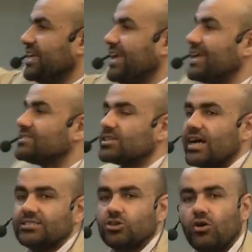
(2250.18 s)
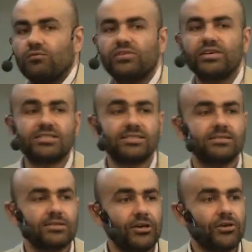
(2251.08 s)
get rid of
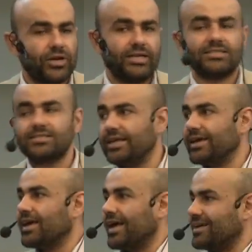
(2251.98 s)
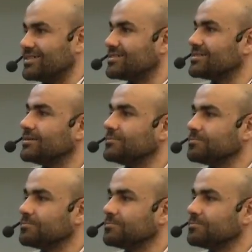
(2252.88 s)
this red snake, as